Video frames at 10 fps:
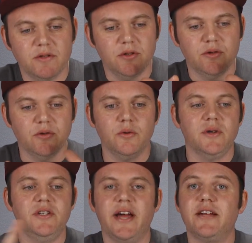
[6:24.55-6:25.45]
to
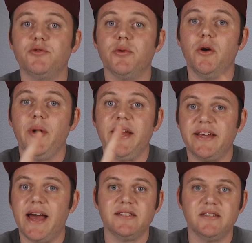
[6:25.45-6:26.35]
nitro
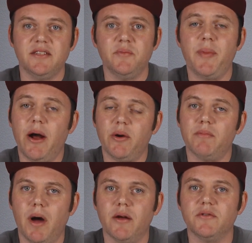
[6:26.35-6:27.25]
and gasoline
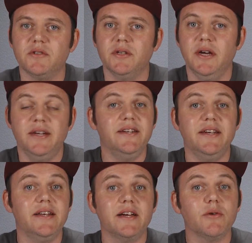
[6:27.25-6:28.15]
powered models
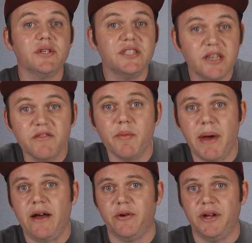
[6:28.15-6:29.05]
needing a receiver
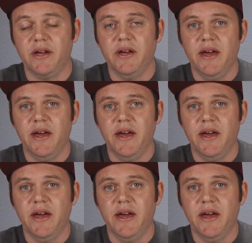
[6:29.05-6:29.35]
battery.